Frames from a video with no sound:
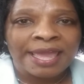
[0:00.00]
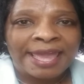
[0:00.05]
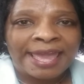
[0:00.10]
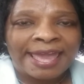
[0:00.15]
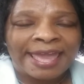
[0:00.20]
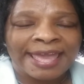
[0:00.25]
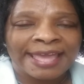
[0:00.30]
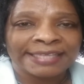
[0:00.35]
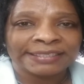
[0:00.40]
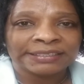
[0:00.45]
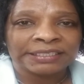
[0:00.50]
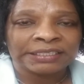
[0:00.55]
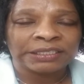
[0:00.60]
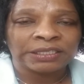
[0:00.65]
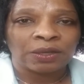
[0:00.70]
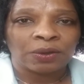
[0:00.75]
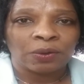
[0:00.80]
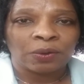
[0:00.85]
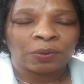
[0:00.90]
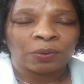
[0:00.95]
And
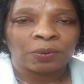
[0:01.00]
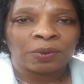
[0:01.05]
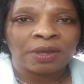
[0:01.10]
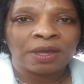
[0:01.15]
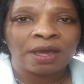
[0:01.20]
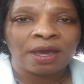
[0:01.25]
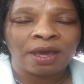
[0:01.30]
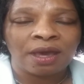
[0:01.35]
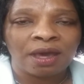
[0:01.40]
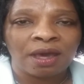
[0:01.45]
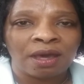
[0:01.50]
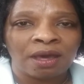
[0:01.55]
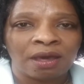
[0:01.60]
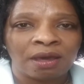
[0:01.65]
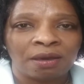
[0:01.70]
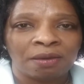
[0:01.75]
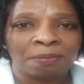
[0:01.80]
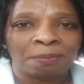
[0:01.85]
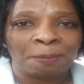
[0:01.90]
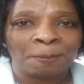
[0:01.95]
so
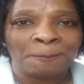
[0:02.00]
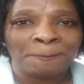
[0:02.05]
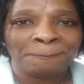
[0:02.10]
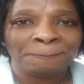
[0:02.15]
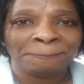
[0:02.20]
um,